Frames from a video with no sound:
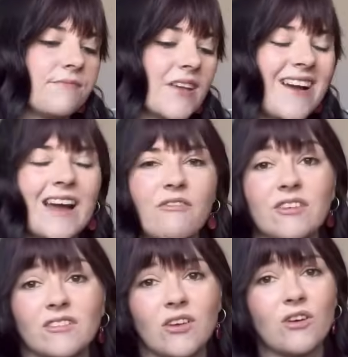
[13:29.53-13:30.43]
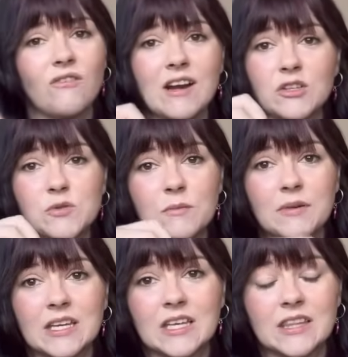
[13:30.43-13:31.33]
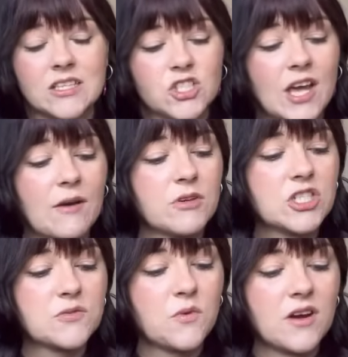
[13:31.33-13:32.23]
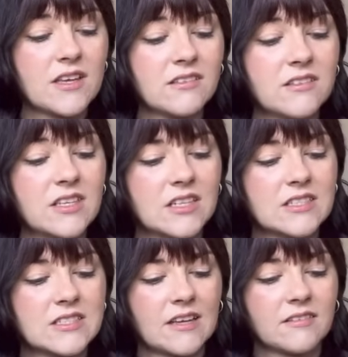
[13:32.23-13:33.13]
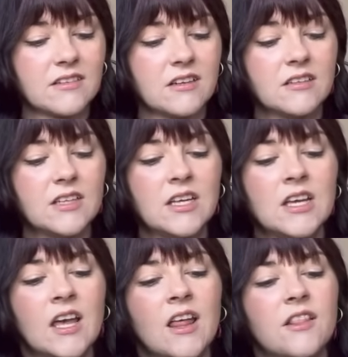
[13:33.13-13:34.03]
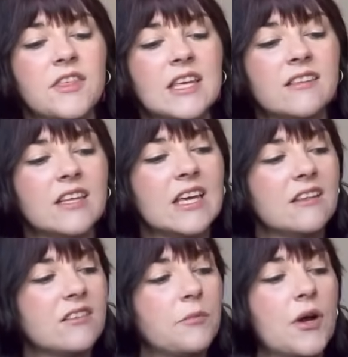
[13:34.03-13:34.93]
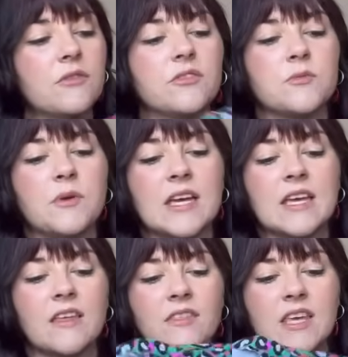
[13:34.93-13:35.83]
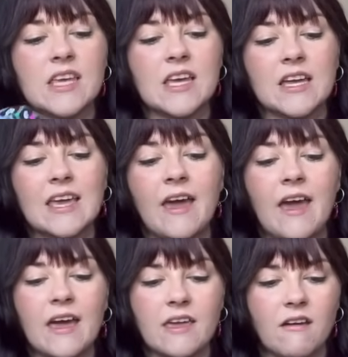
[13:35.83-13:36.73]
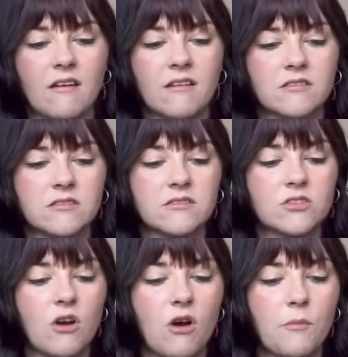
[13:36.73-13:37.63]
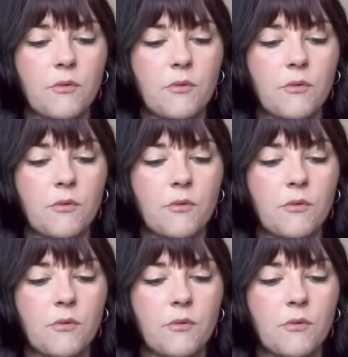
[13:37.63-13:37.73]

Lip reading: I haven't got around to unpicking this yet, which is why it's still a disaster. This is supposed to be the Kaya top,